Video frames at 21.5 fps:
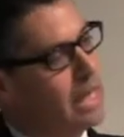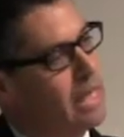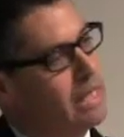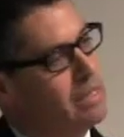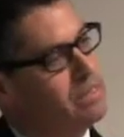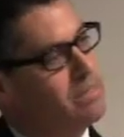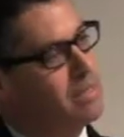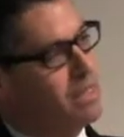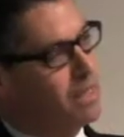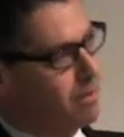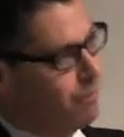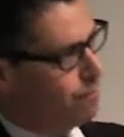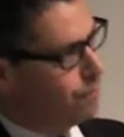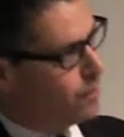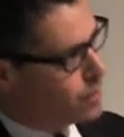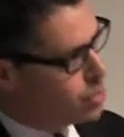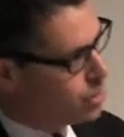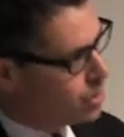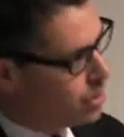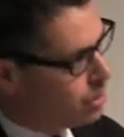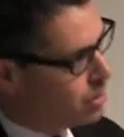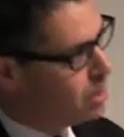It's
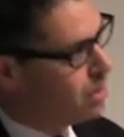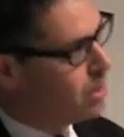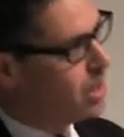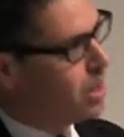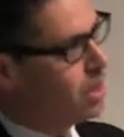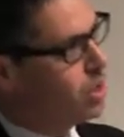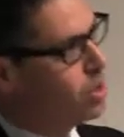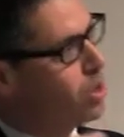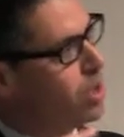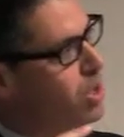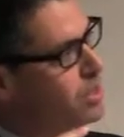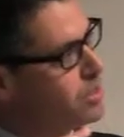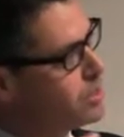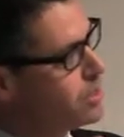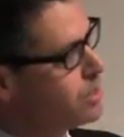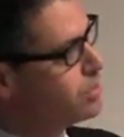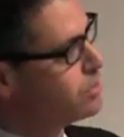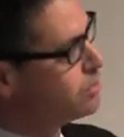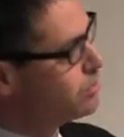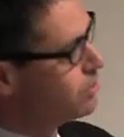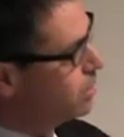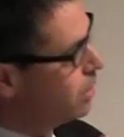inefficient. It
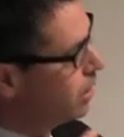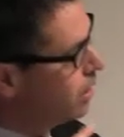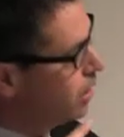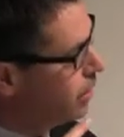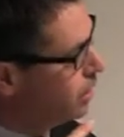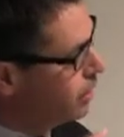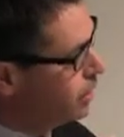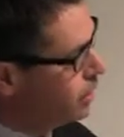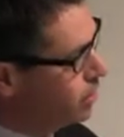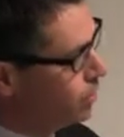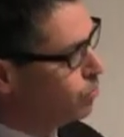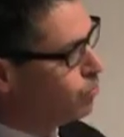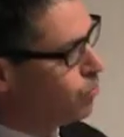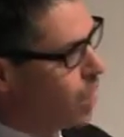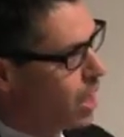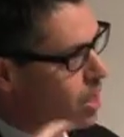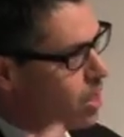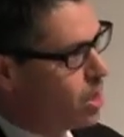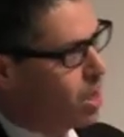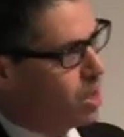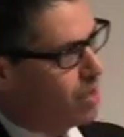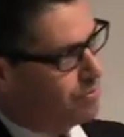causes, uh, you know,
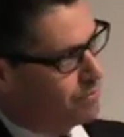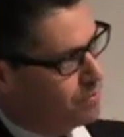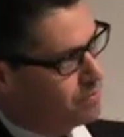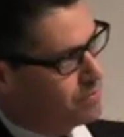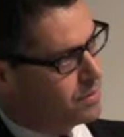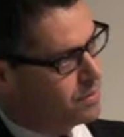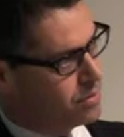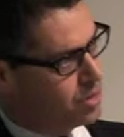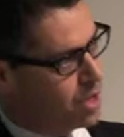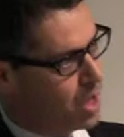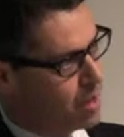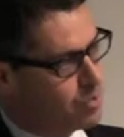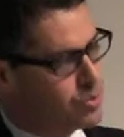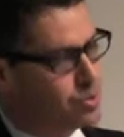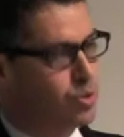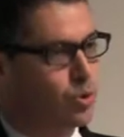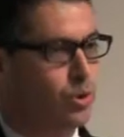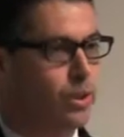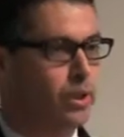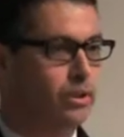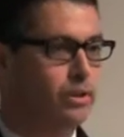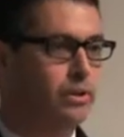runoff of the
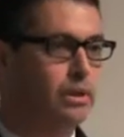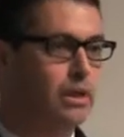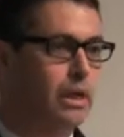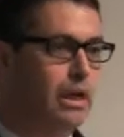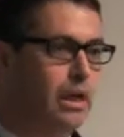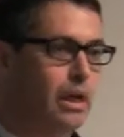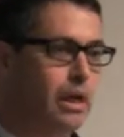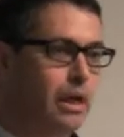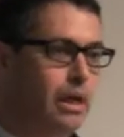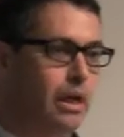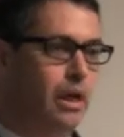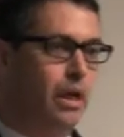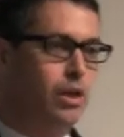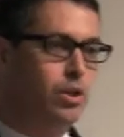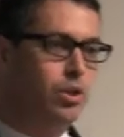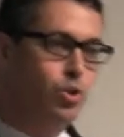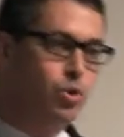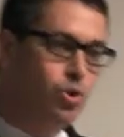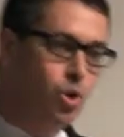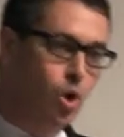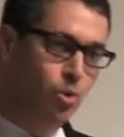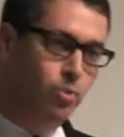topsoil. Uh,
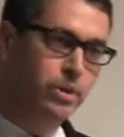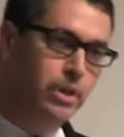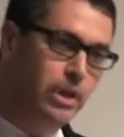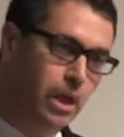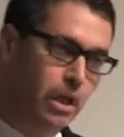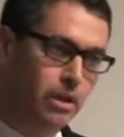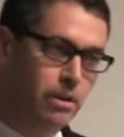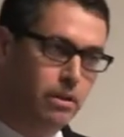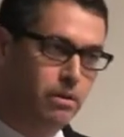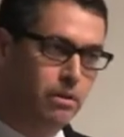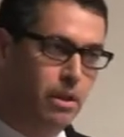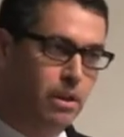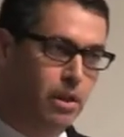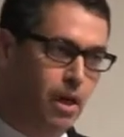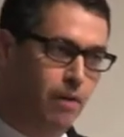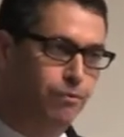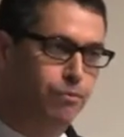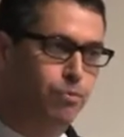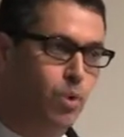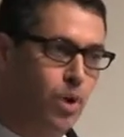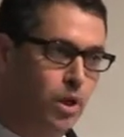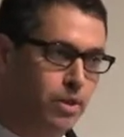you don't get
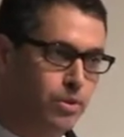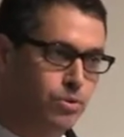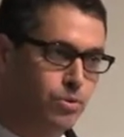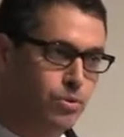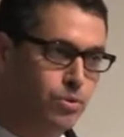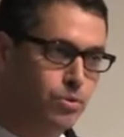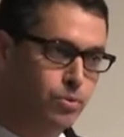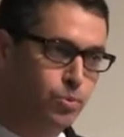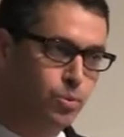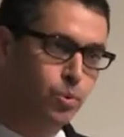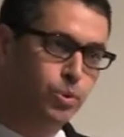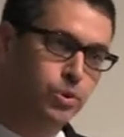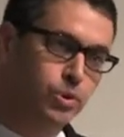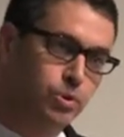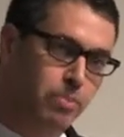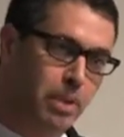enough water to the root.